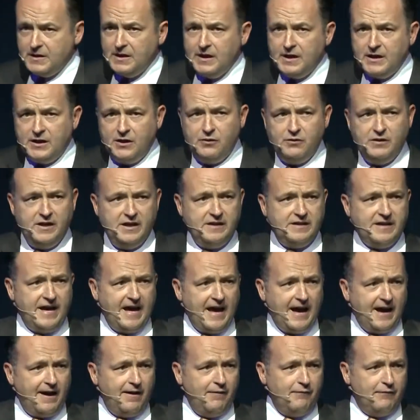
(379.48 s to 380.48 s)
You need to
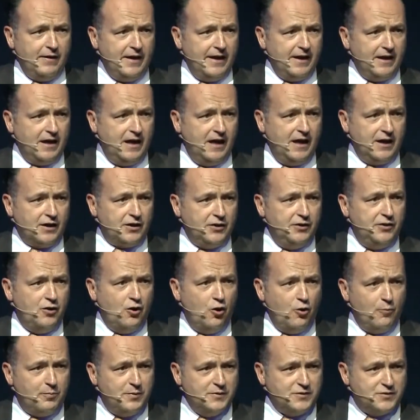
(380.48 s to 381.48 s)
have a good
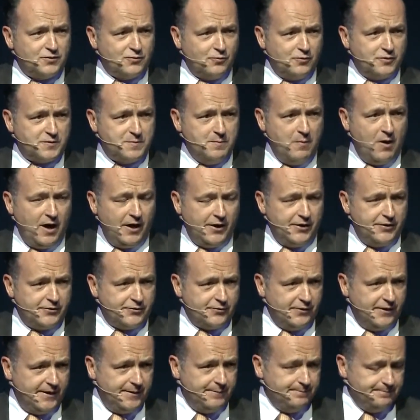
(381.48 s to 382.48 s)
open source
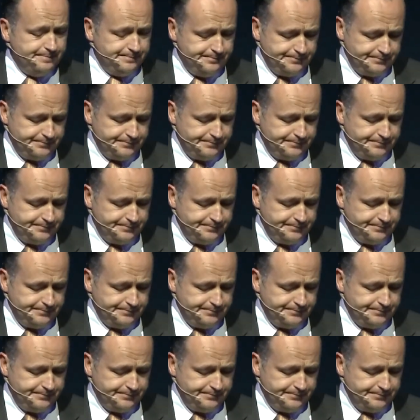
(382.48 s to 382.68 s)
monitoring.